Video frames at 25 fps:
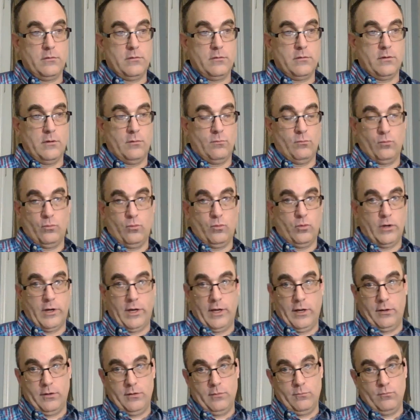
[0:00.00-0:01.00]
and we'll
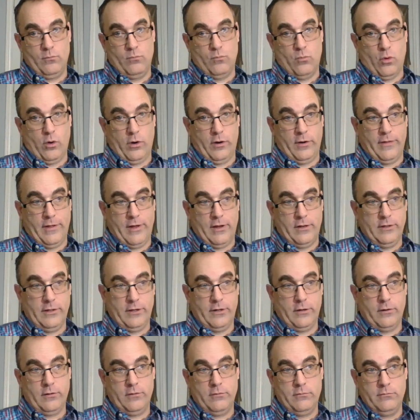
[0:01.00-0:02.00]
get more into that
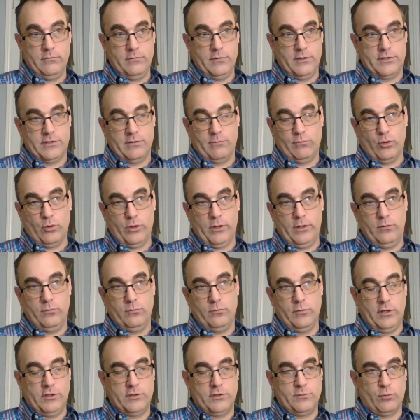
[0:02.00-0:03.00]
later at some point
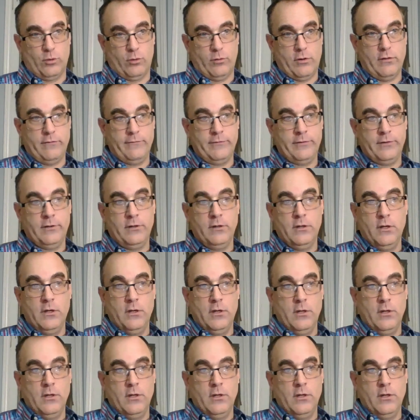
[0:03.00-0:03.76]
when it's more relevant.